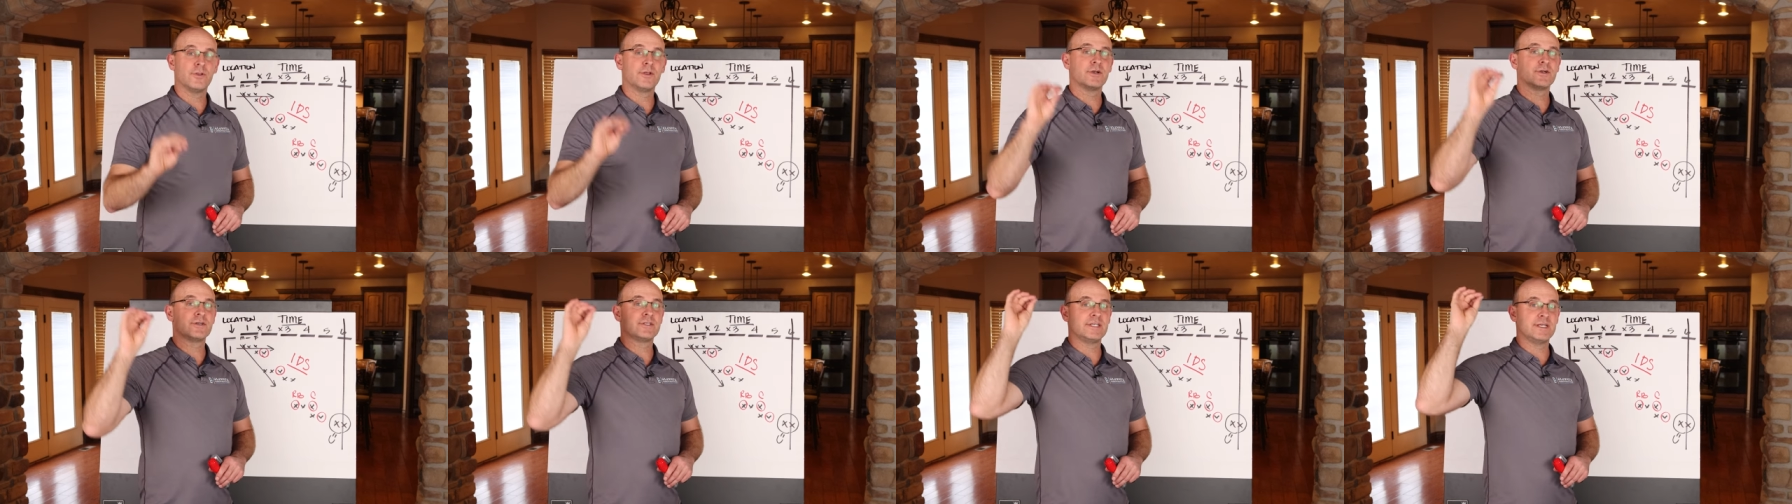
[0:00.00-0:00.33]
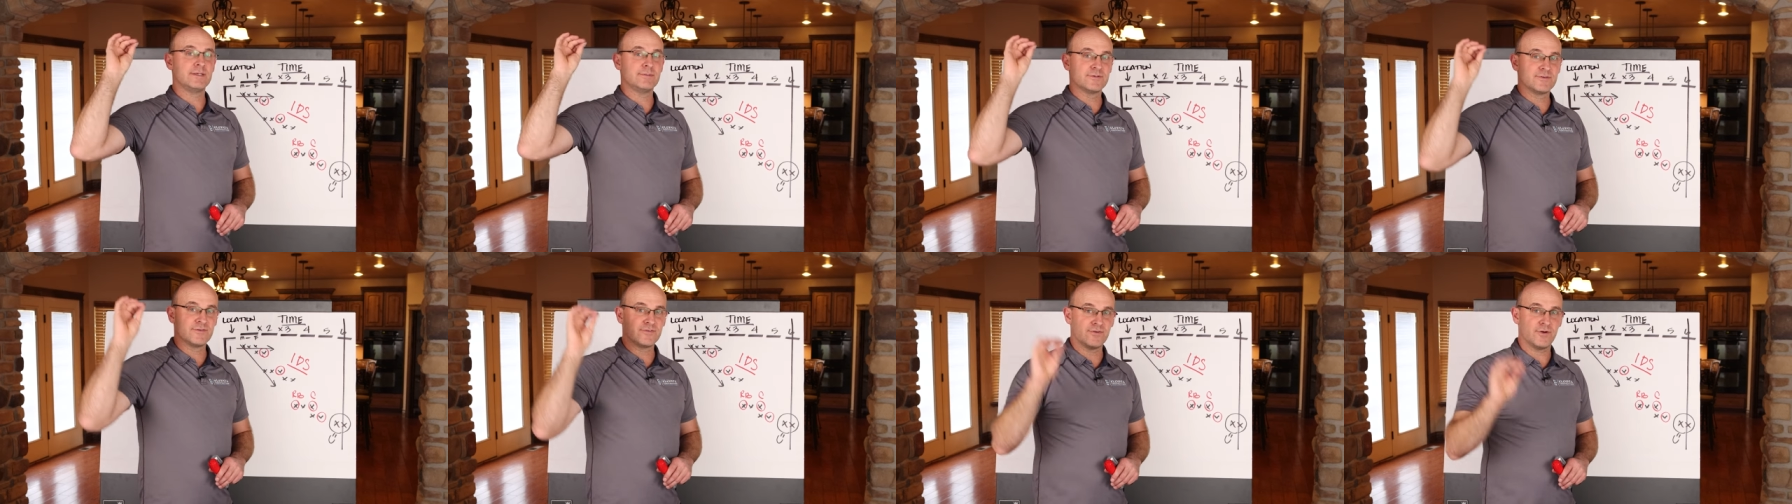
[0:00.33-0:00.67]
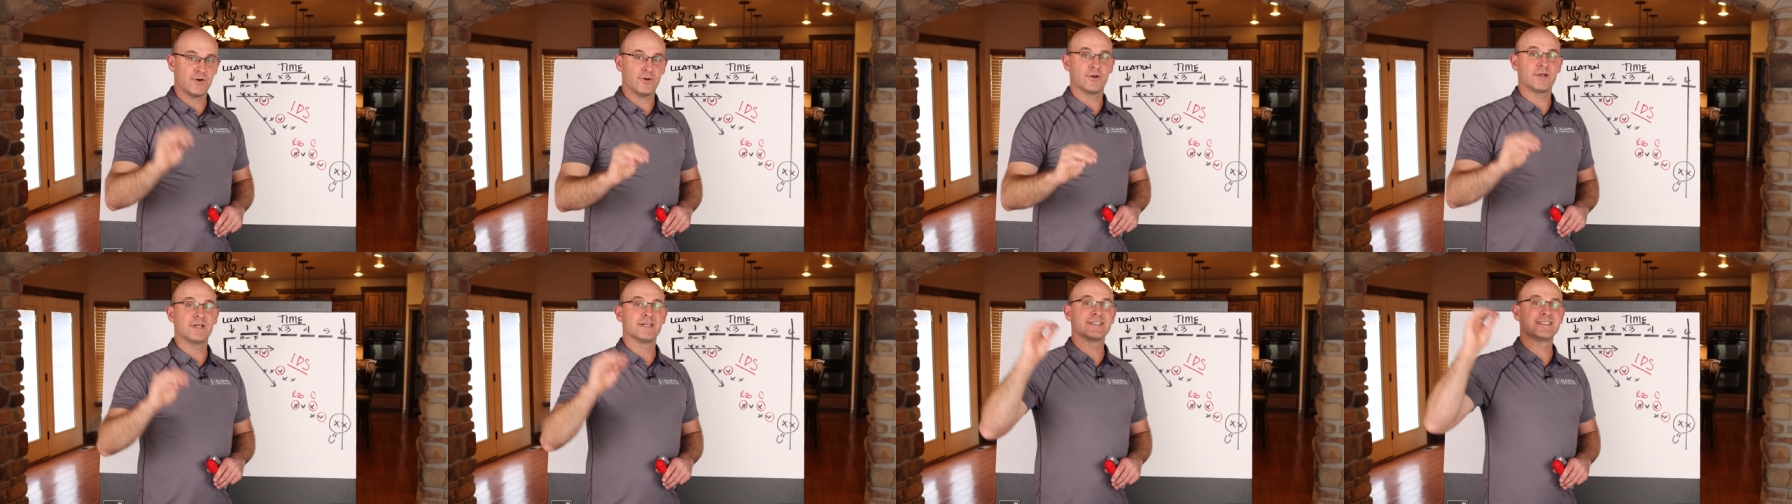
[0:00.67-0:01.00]
their team's
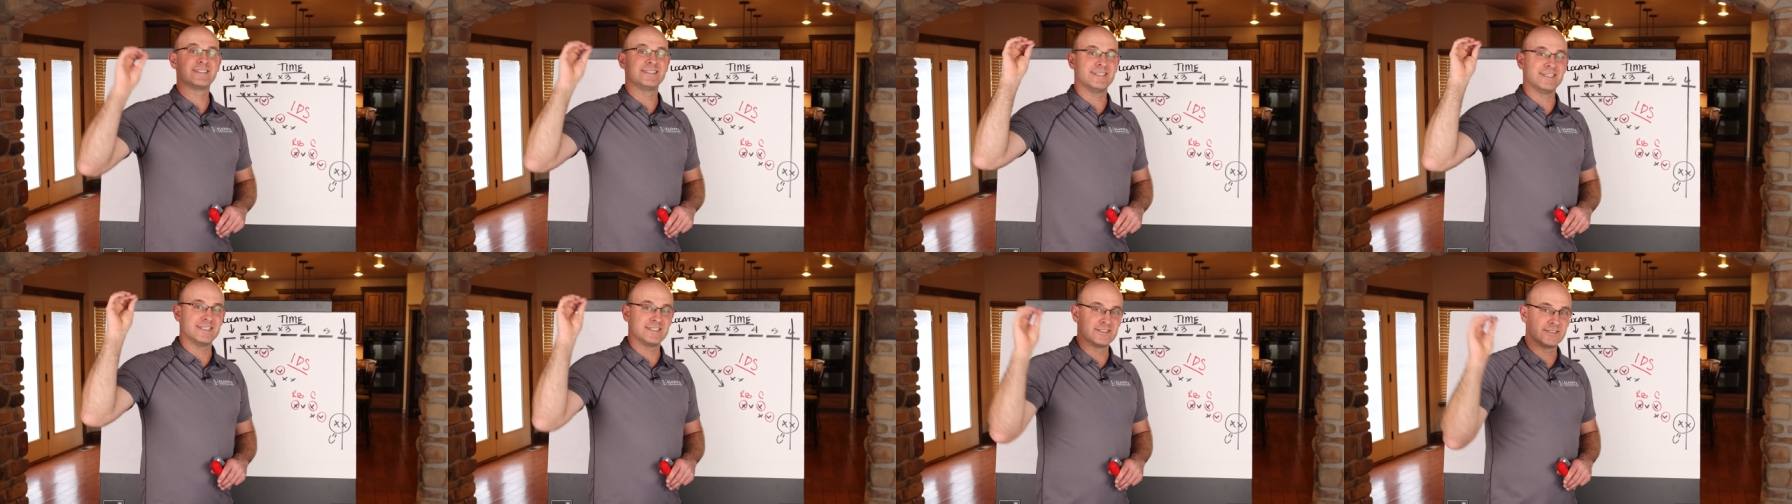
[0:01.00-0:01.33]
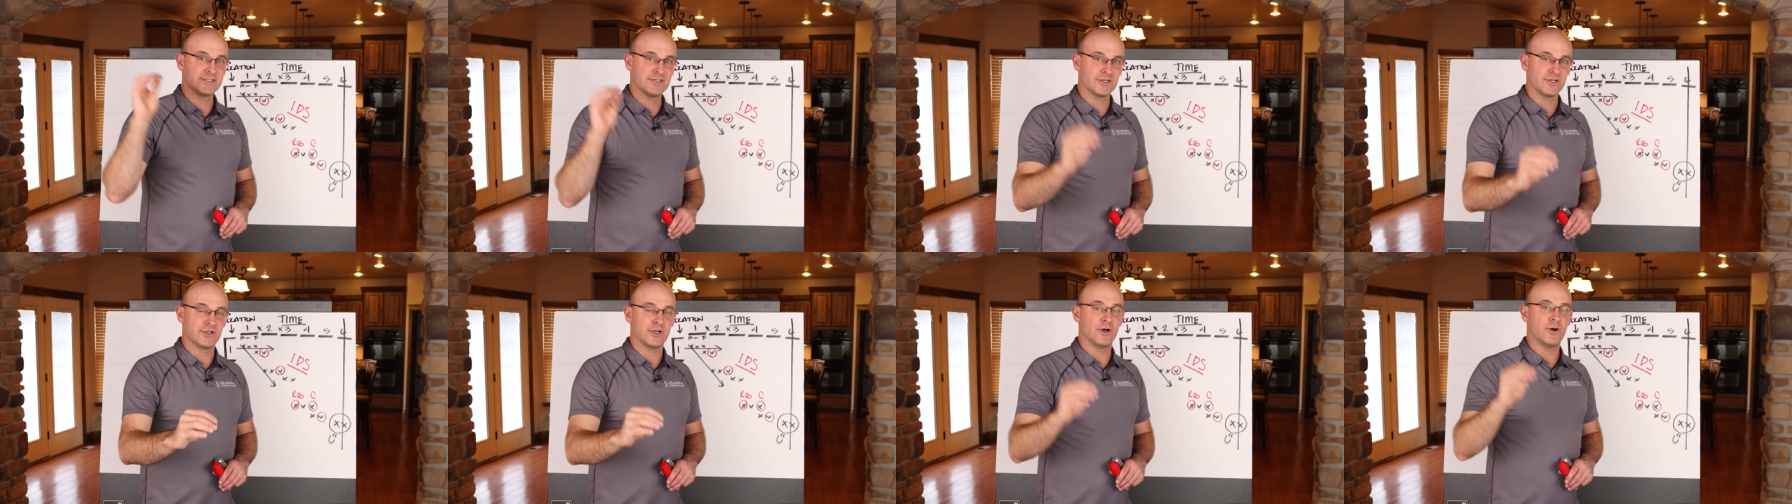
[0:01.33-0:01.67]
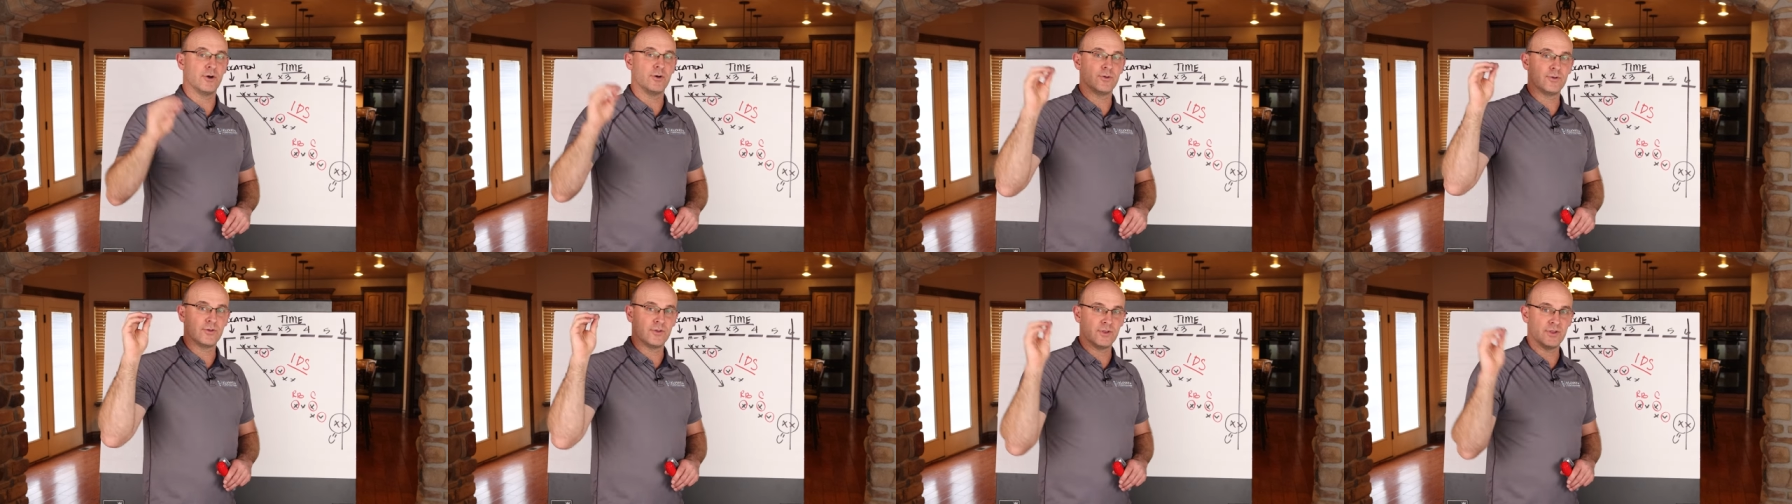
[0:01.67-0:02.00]
focus needs to
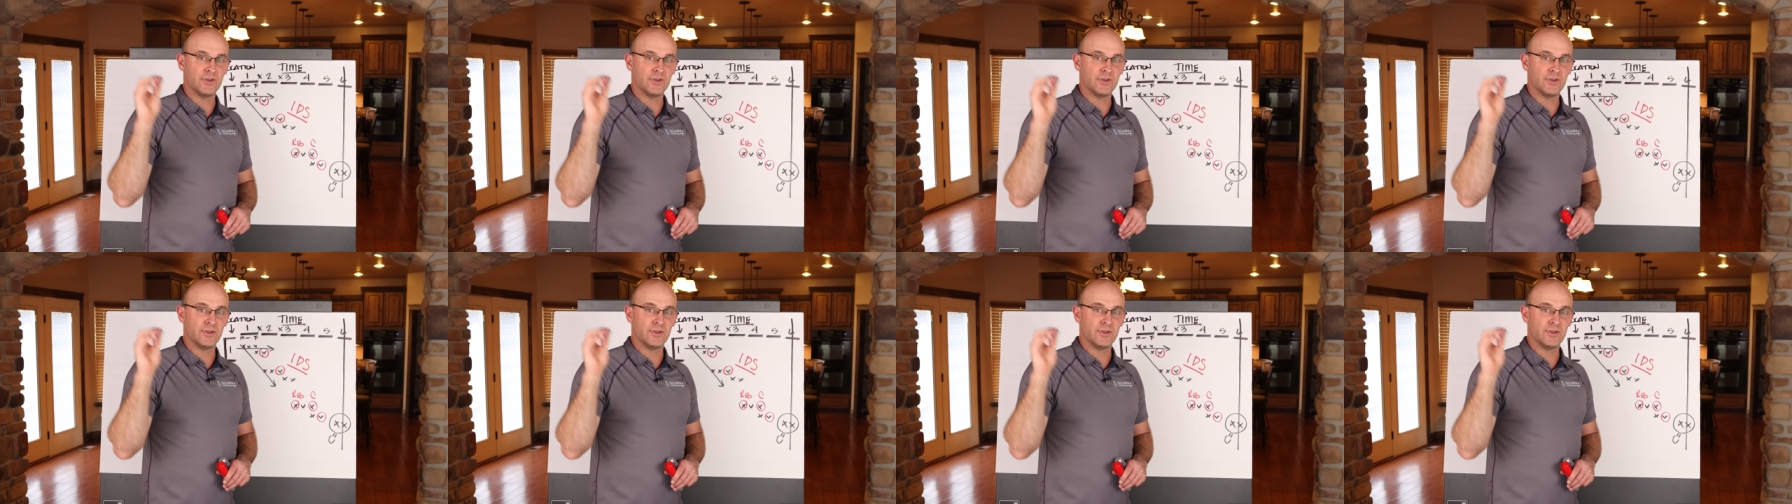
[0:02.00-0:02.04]
go